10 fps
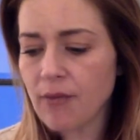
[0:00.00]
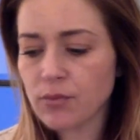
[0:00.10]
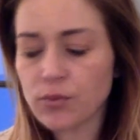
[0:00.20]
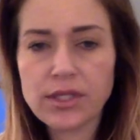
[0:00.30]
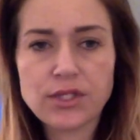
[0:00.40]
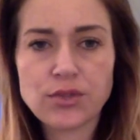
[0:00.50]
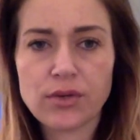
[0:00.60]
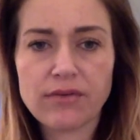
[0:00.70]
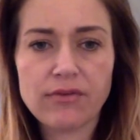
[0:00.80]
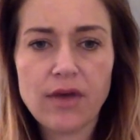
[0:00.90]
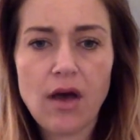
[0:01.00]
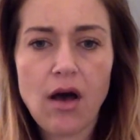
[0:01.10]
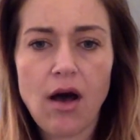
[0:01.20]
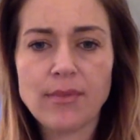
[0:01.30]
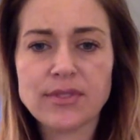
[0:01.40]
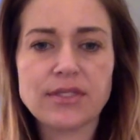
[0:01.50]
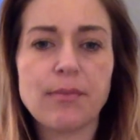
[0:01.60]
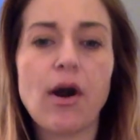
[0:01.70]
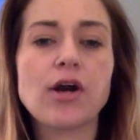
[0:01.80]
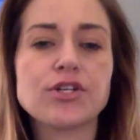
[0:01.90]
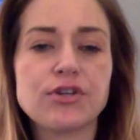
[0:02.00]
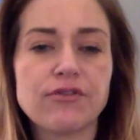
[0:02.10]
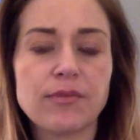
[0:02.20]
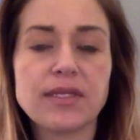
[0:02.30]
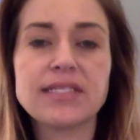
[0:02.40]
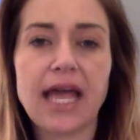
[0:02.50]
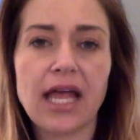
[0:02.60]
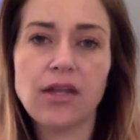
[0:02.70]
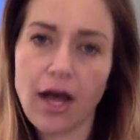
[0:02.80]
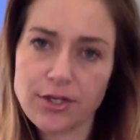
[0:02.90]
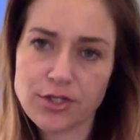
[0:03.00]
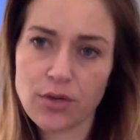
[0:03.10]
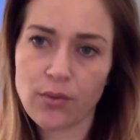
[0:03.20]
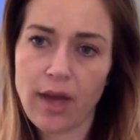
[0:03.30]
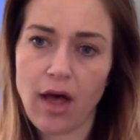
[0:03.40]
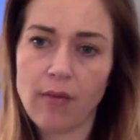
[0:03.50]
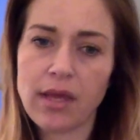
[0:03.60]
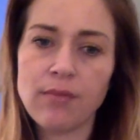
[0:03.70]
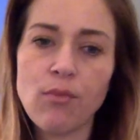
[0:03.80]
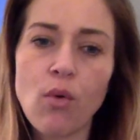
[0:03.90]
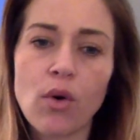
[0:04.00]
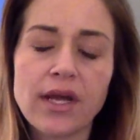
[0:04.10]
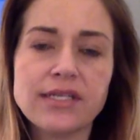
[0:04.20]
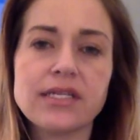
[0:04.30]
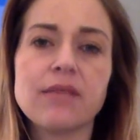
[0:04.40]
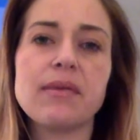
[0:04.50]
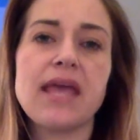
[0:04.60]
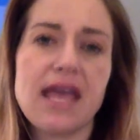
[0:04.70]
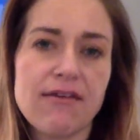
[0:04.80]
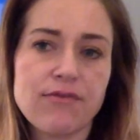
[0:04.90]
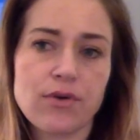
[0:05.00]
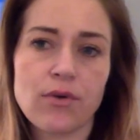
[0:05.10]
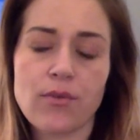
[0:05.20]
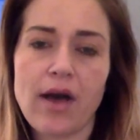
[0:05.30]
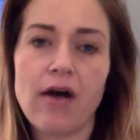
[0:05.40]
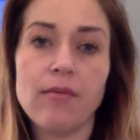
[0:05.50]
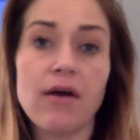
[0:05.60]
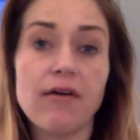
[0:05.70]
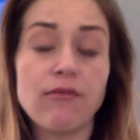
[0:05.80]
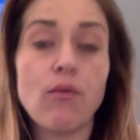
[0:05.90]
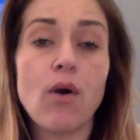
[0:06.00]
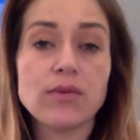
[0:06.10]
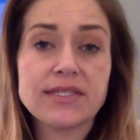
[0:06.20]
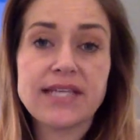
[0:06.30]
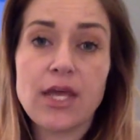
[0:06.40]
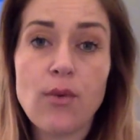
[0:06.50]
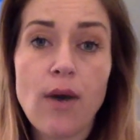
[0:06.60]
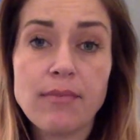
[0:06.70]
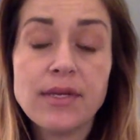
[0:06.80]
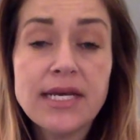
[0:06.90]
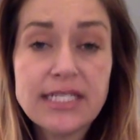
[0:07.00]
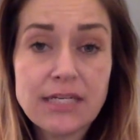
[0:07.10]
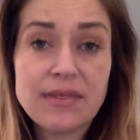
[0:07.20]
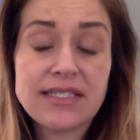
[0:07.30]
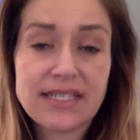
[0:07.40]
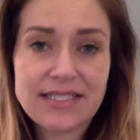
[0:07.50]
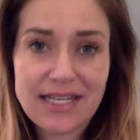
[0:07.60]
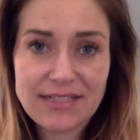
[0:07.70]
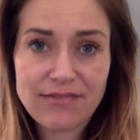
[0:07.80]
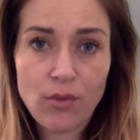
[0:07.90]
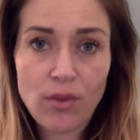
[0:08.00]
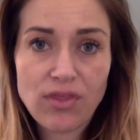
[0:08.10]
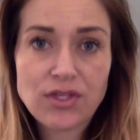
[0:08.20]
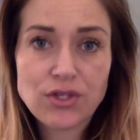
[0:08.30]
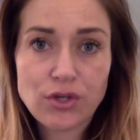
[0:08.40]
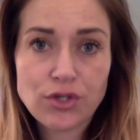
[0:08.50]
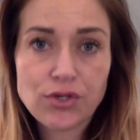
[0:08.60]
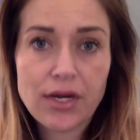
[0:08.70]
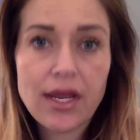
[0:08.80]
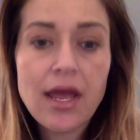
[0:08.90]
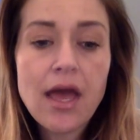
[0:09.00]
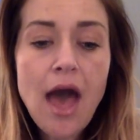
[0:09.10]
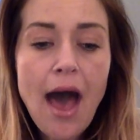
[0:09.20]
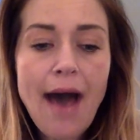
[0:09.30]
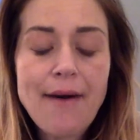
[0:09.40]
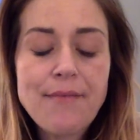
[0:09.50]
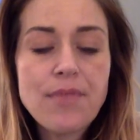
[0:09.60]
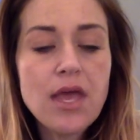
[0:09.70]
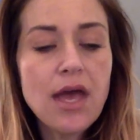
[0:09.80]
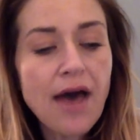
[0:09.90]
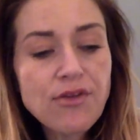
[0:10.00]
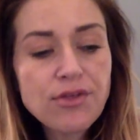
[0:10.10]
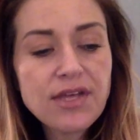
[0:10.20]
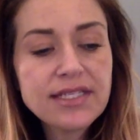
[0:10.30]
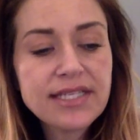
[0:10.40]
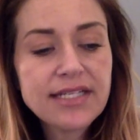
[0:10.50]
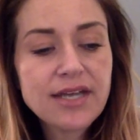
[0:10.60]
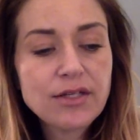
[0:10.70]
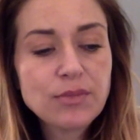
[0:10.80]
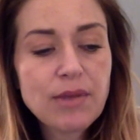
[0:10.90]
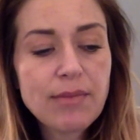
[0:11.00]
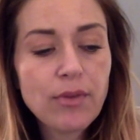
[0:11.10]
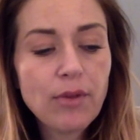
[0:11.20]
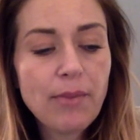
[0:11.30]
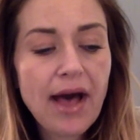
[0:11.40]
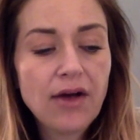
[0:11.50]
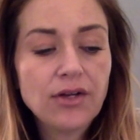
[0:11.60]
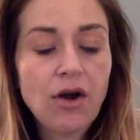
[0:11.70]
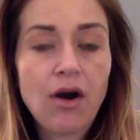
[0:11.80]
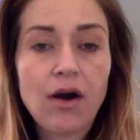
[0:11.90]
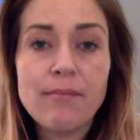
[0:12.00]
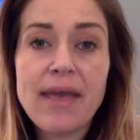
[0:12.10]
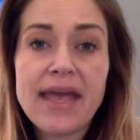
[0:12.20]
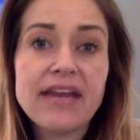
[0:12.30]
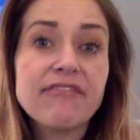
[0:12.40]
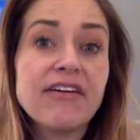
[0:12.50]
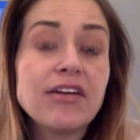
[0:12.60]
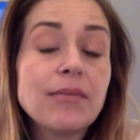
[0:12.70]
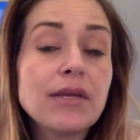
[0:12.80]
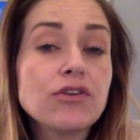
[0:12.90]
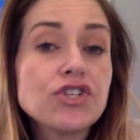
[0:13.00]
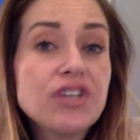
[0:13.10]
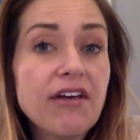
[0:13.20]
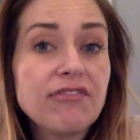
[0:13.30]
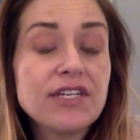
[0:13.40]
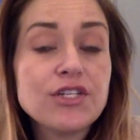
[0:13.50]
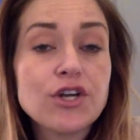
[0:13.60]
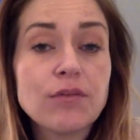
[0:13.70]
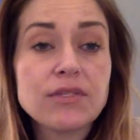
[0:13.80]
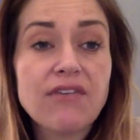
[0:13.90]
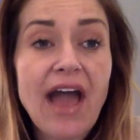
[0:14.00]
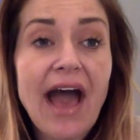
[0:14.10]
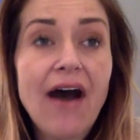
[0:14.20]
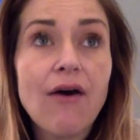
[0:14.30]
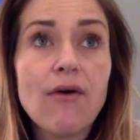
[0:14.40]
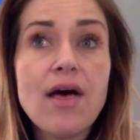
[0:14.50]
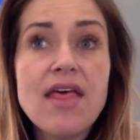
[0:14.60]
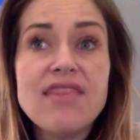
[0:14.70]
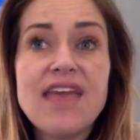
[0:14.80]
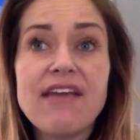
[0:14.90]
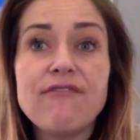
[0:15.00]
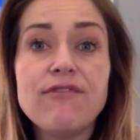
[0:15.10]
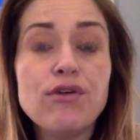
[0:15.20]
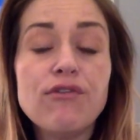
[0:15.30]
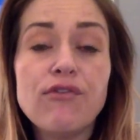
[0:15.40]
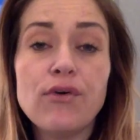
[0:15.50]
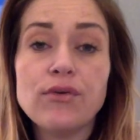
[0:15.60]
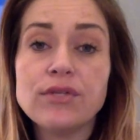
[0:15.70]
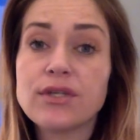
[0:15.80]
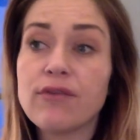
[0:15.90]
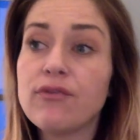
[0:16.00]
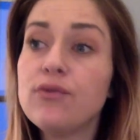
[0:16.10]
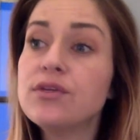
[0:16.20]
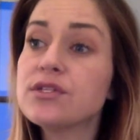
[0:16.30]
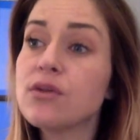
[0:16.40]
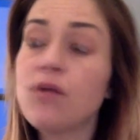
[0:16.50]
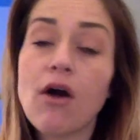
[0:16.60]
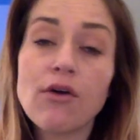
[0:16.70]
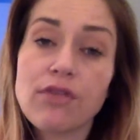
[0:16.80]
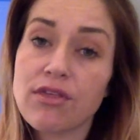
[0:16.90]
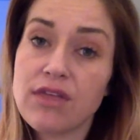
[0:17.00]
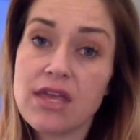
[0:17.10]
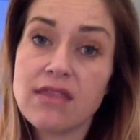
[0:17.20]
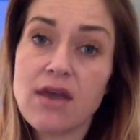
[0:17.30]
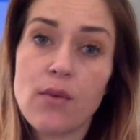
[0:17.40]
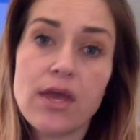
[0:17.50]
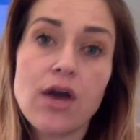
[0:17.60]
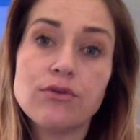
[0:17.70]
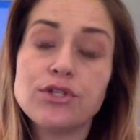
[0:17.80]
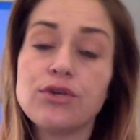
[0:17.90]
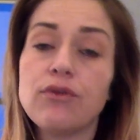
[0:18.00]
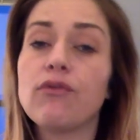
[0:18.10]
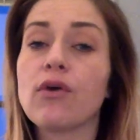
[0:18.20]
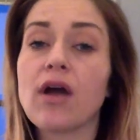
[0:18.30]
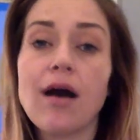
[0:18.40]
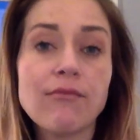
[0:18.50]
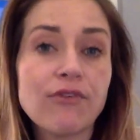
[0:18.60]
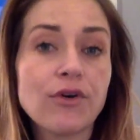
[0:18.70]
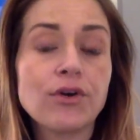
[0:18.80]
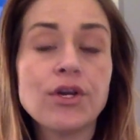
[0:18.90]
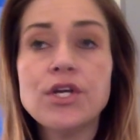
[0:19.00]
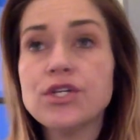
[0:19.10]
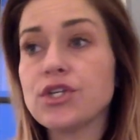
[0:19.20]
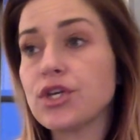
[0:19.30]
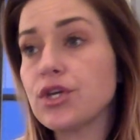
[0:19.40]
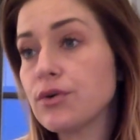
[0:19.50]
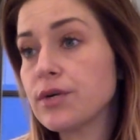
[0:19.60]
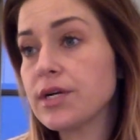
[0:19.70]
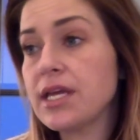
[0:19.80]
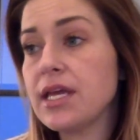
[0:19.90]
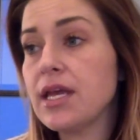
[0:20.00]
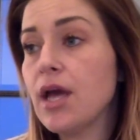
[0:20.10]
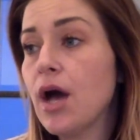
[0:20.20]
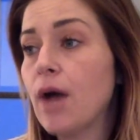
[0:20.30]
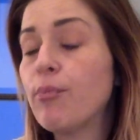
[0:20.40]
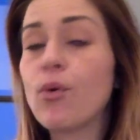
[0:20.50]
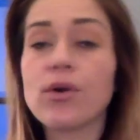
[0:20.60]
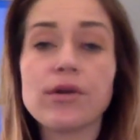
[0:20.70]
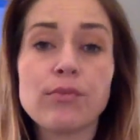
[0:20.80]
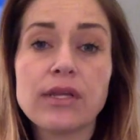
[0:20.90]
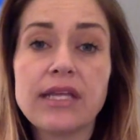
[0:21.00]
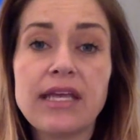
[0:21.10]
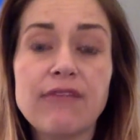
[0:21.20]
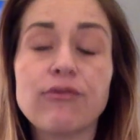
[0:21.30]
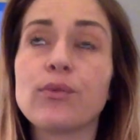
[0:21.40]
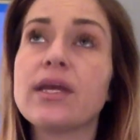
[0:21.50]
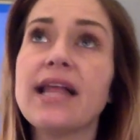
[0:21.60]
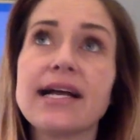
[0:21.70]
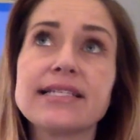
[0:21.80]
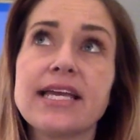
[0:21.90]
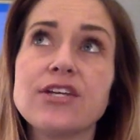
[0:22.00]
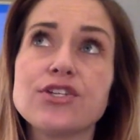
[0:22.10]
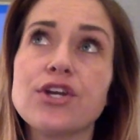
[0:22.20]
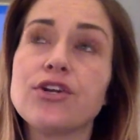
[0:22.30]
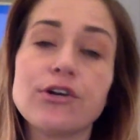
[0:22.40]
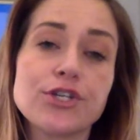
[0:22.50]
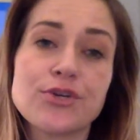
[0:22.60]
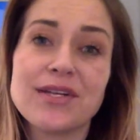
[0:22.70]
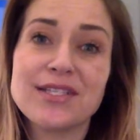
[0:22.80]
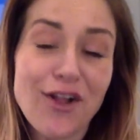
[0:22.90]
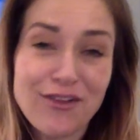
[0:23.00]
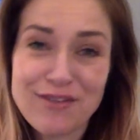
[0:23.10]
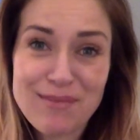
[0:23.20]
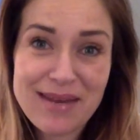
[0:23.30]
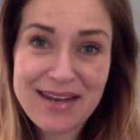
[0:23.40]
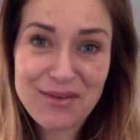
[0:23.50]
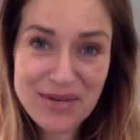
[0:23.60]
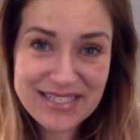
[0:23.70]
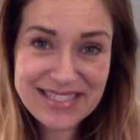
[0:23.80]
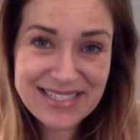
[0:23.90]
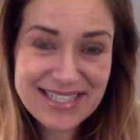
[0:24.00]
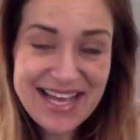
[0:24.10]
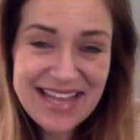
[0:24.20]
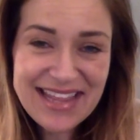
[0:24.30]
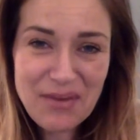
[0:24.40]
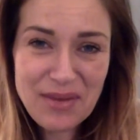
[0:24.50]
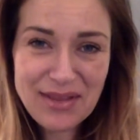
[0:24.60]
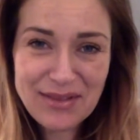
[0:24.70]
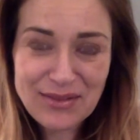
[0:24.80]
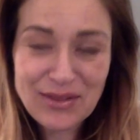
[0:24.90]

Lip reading: really sort of almost a departure from the psychological realm and more into the behavioral realm of what will set you up to be successful with this surgery. Other things that I talk to people about are making a fundamental shift in terms of how they view food. So food is no longer the thing that we go to for comfort, security, boredom relief, relaxation, nurturance, all of the many reasons that we